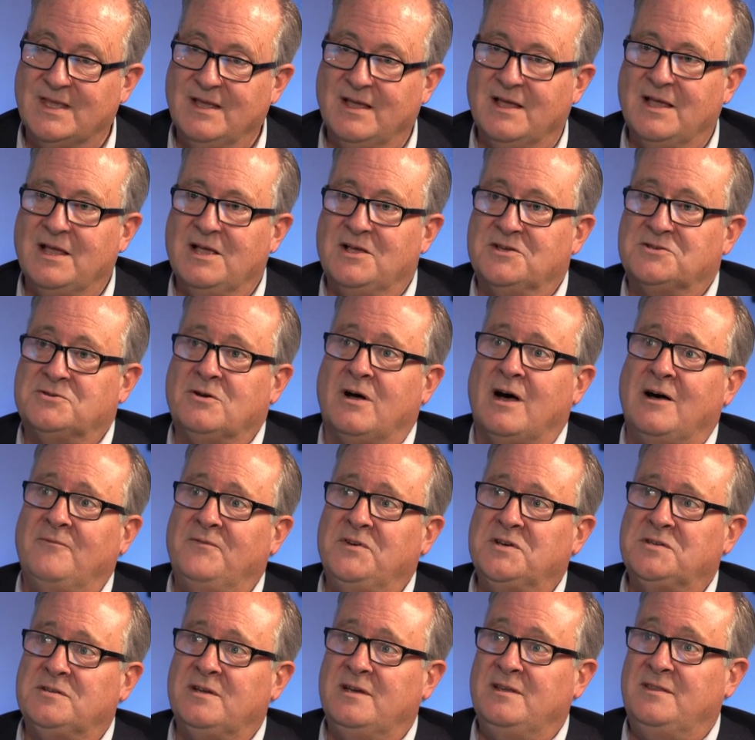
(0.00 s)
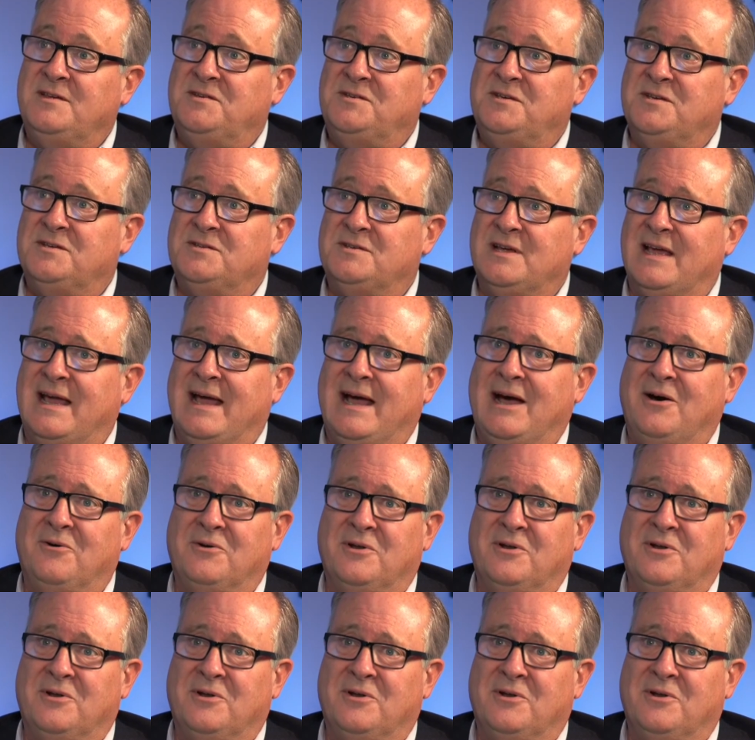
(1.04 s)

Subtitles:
So obviously this is out